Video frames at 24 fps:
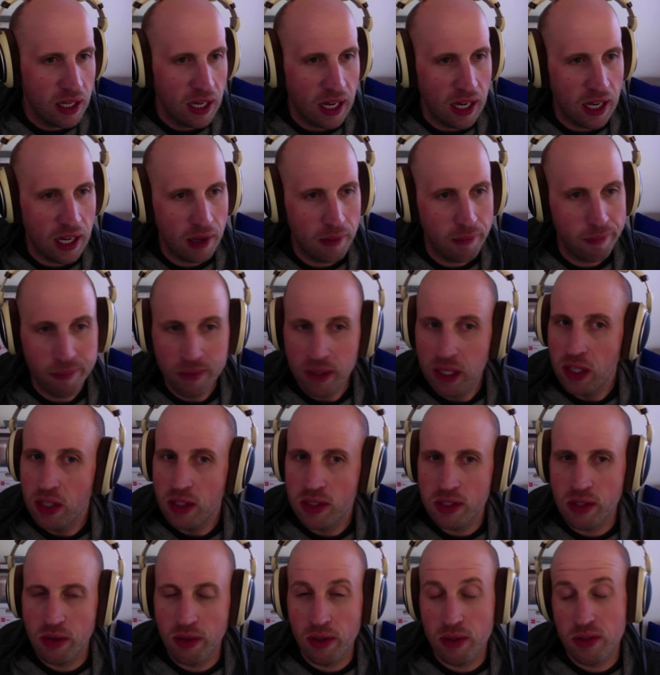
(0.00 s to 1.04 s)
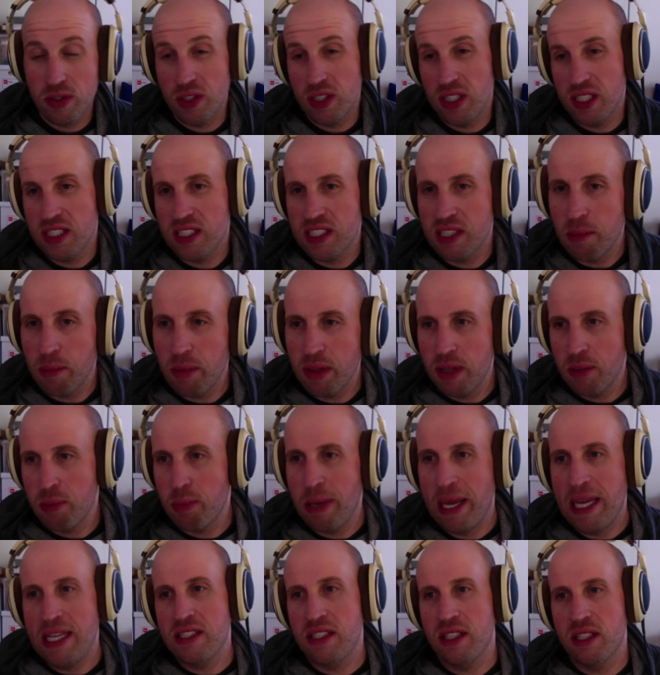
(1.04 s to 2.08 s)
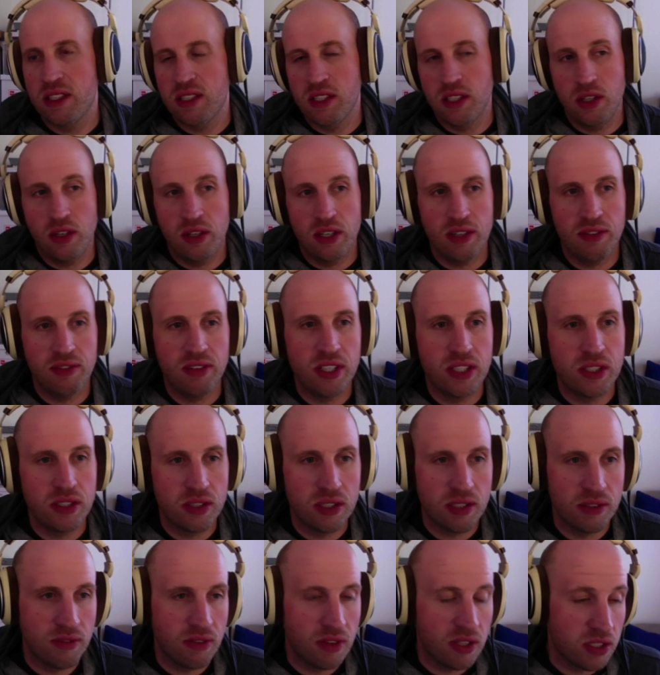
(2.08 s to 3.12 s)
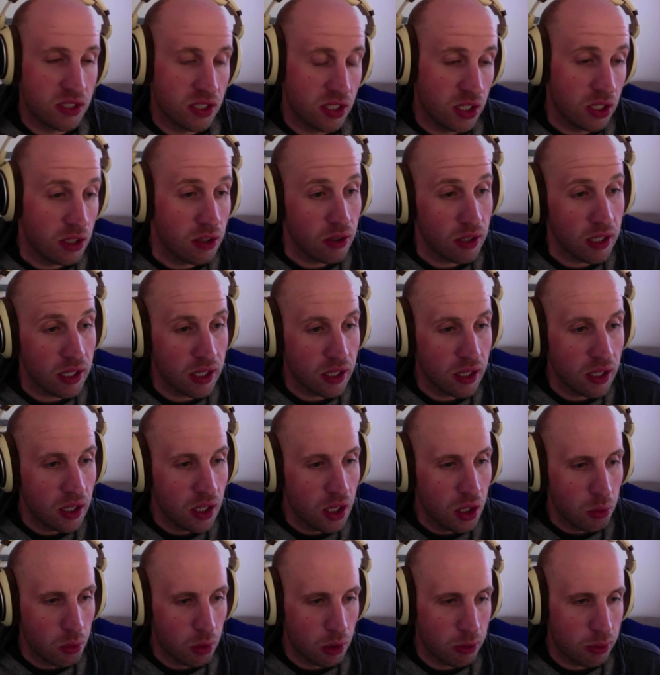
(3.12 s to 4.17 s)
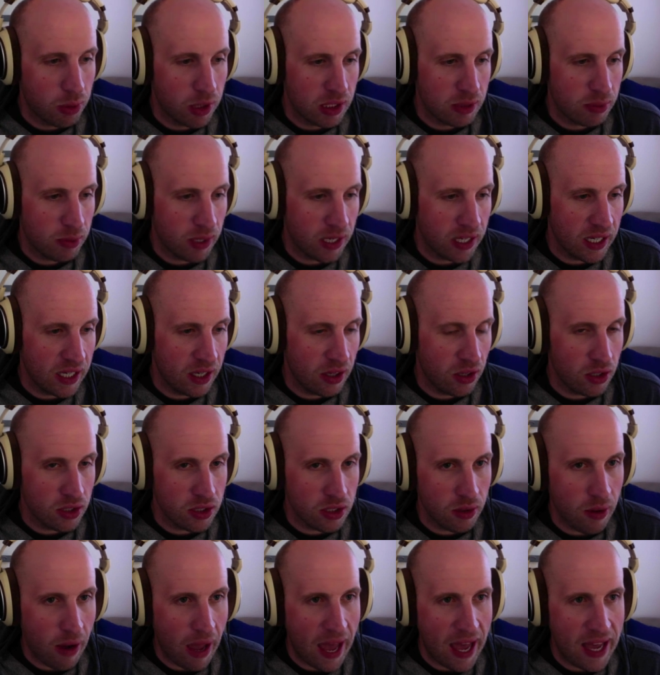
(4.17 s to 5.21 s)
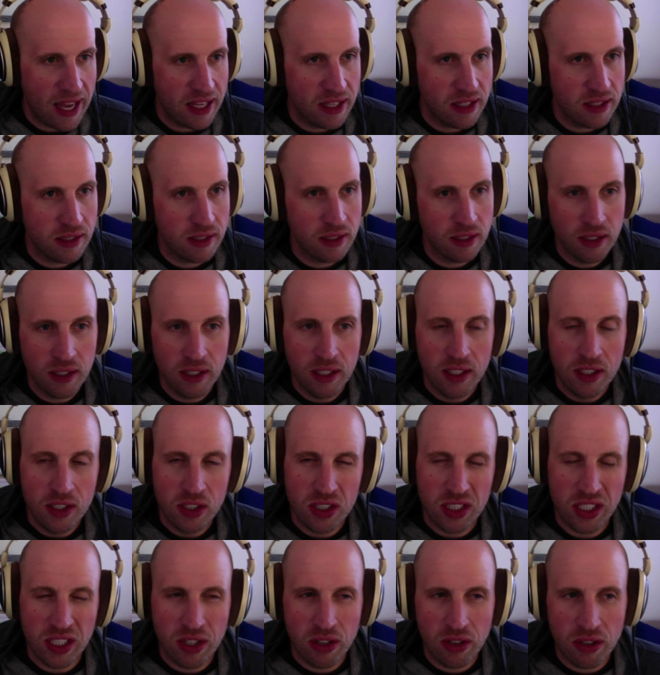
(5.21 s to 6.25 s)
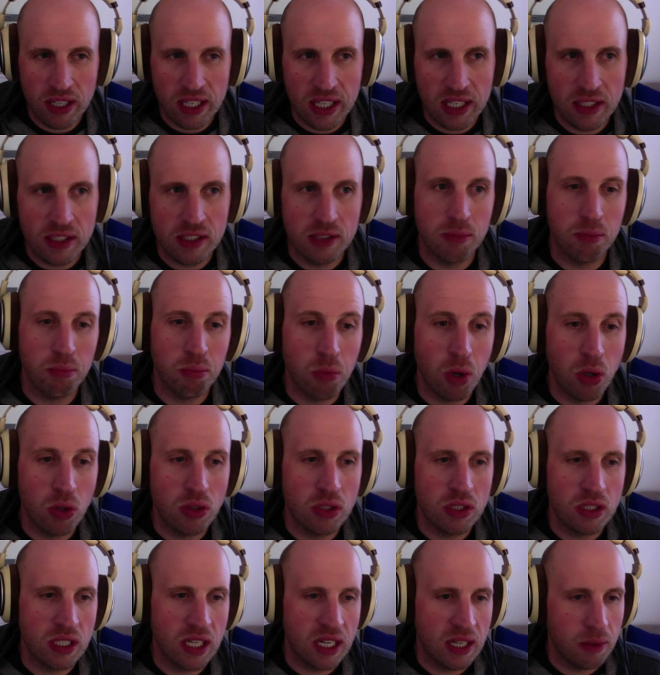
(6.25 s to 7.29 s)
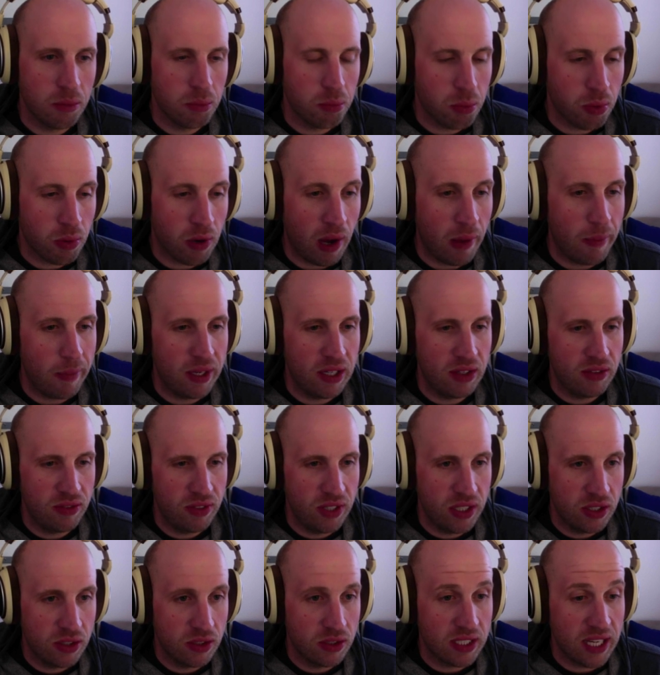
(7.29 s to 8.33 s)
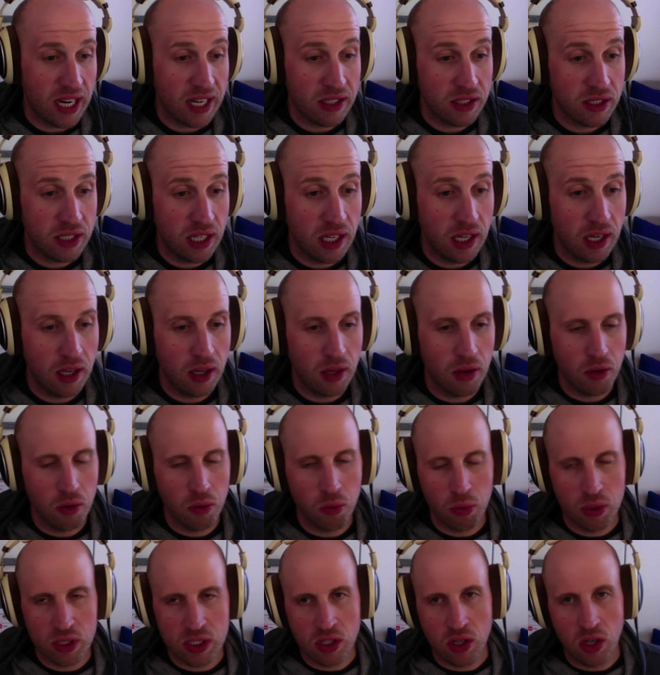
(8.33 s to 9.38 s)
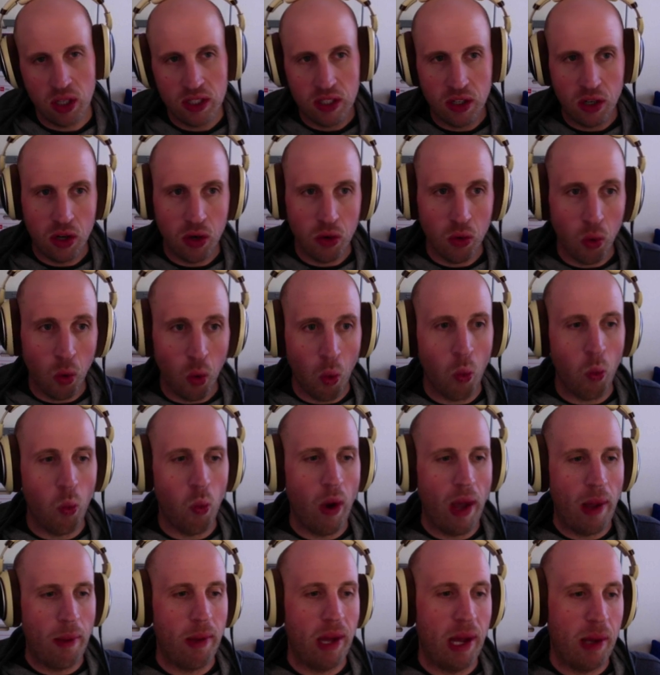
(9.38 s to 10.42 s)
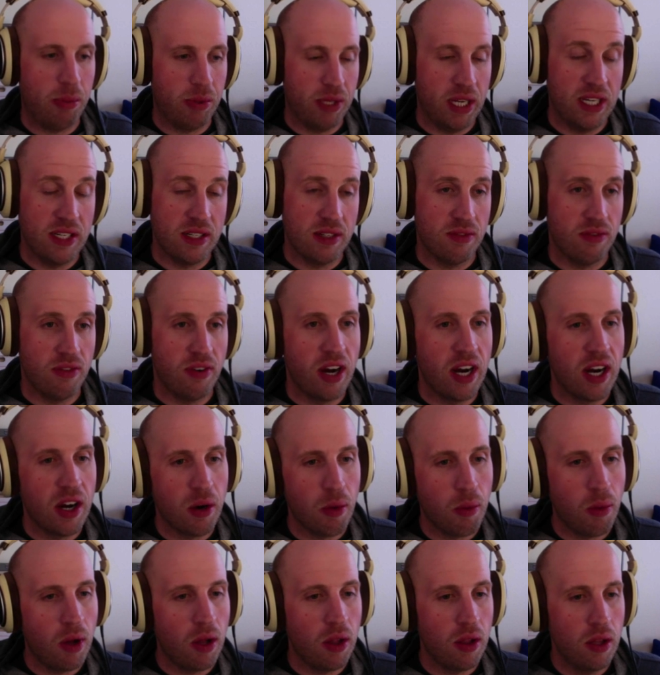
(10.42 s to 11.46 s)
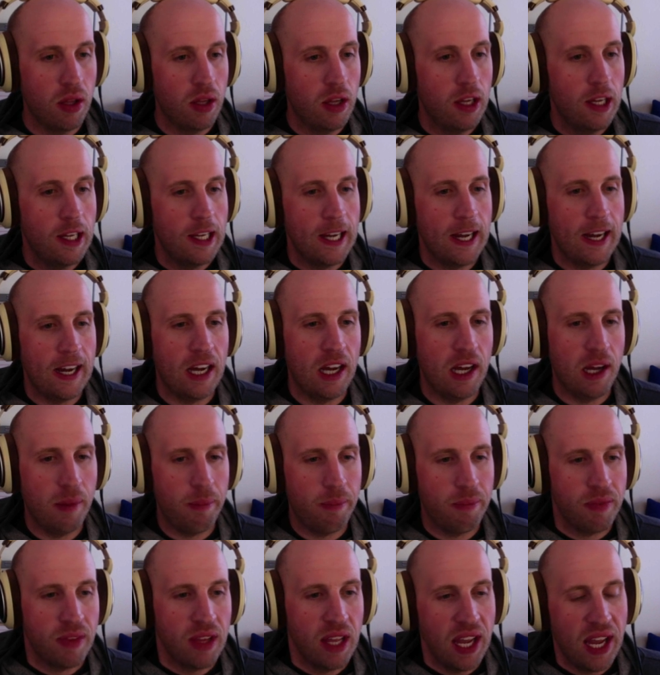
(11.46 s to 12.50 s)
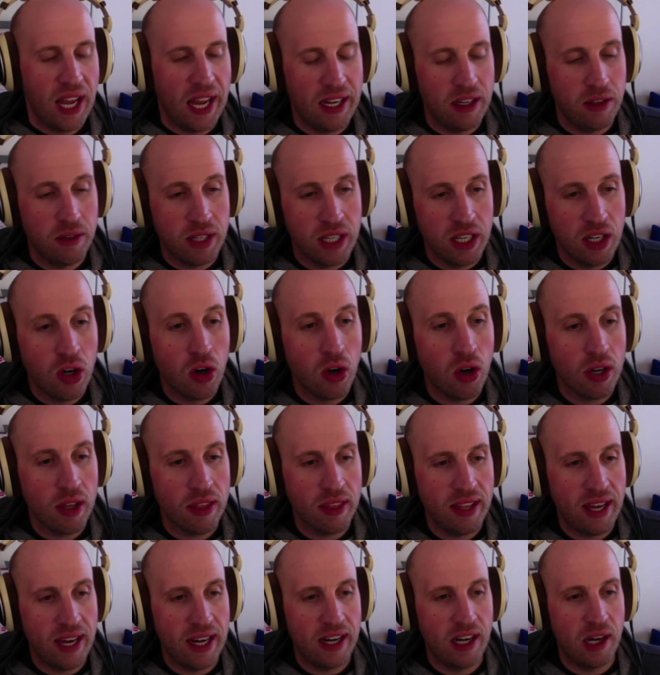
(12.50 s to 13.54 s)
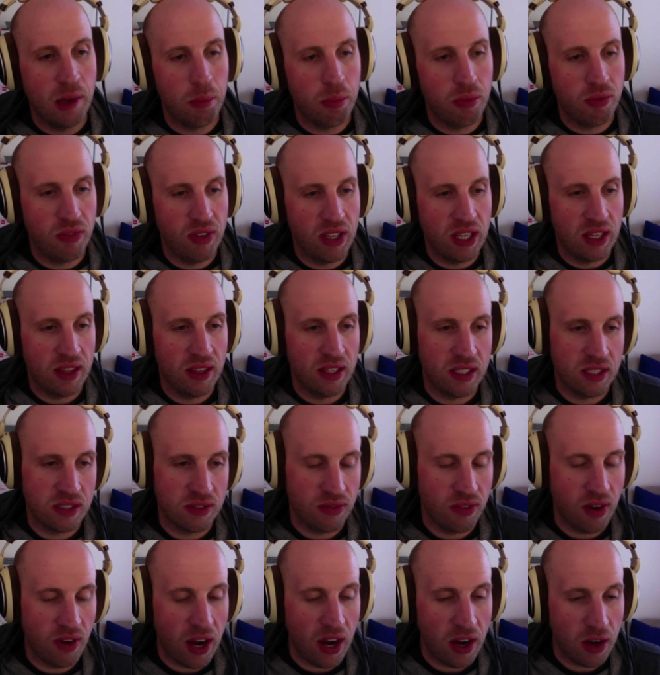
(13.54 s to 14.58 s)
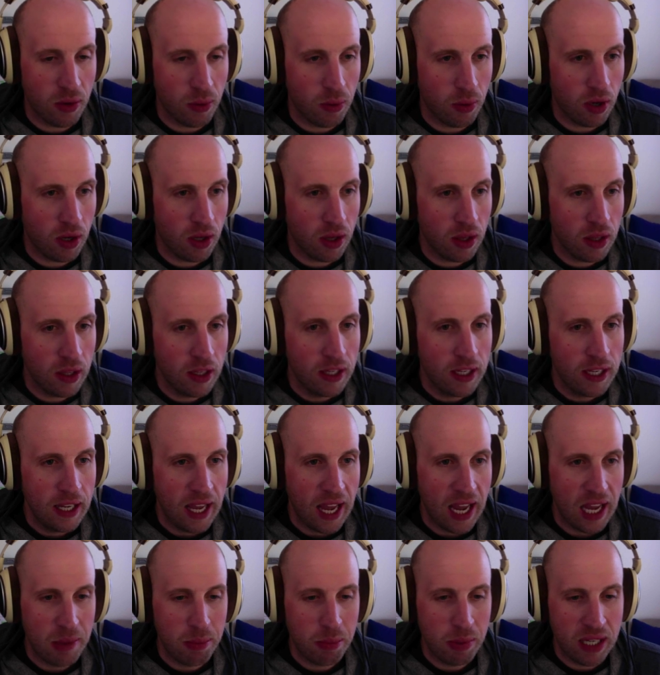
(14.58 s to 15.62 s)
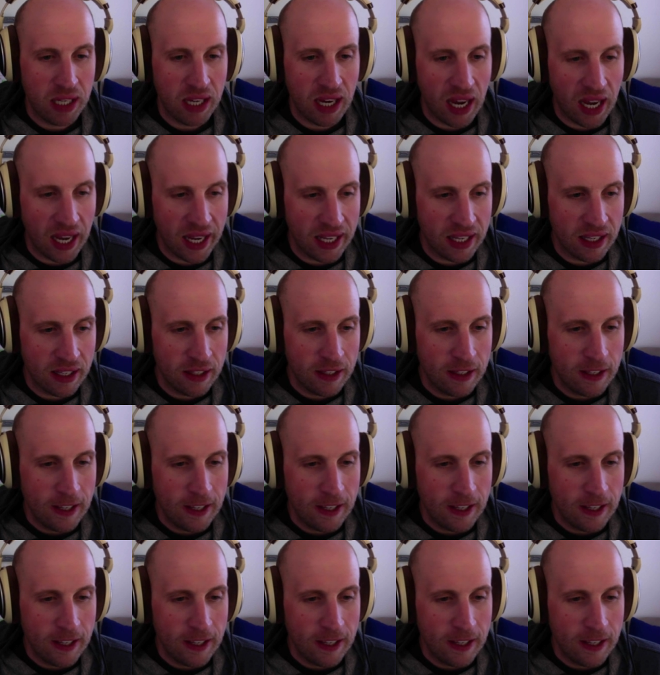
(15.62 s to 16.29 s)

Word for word: Um, so those are just some of the basic security features of the Sucuri WordPress plugin. It also has Sucuri's most prominent feature is actually a what's called a web application firewall, um, and you can hook that up via this firewall API.